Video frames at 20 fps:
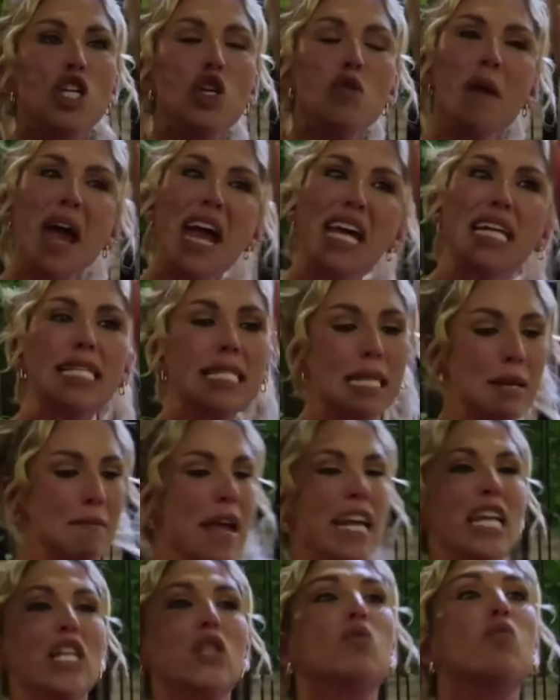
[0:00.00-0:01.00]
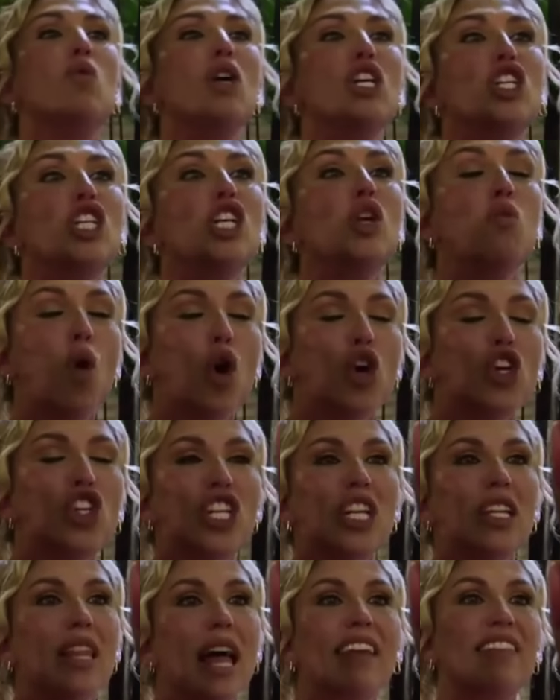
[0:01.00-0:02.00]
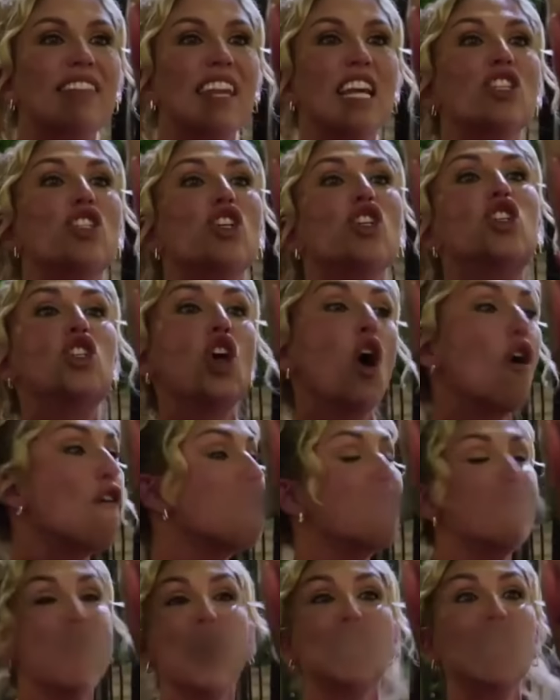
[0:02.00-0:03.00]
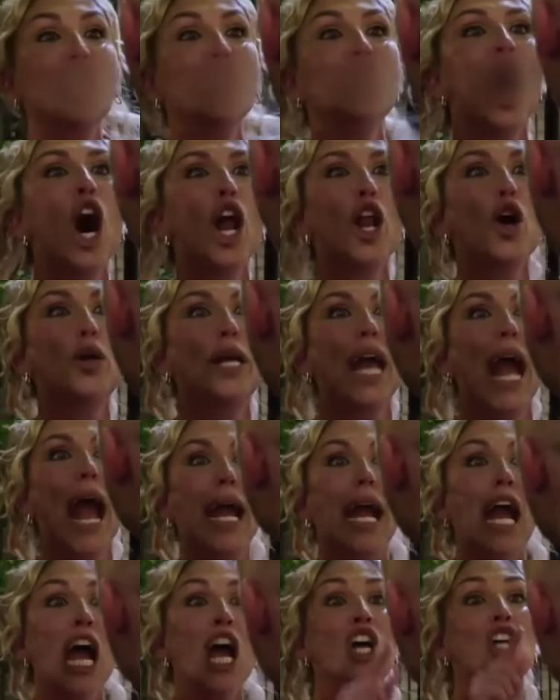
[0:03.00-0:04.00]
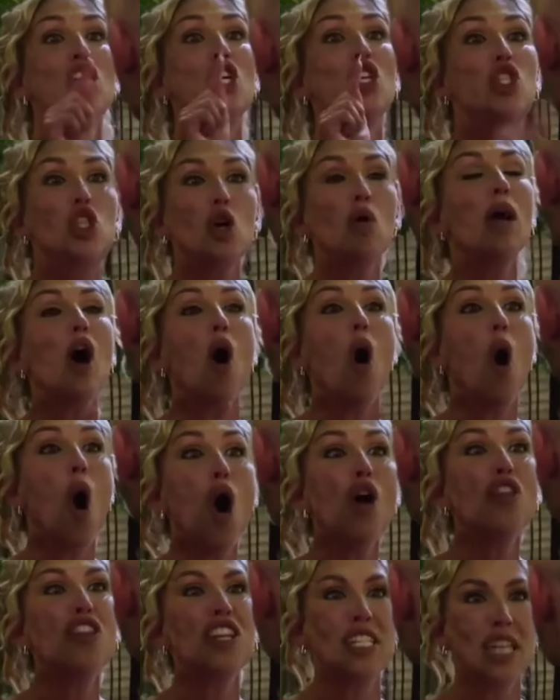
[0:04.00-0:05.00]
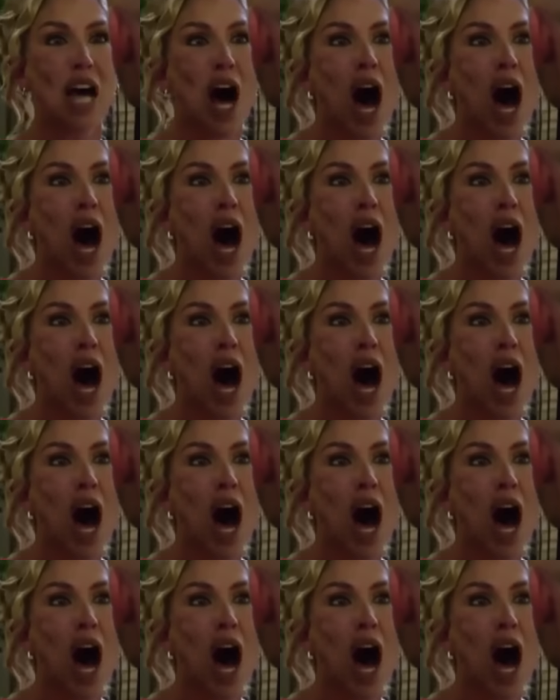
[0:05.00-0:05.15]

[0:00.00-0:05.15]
You make it seem like it's wishy-washy, like things are so not okay. You do it all the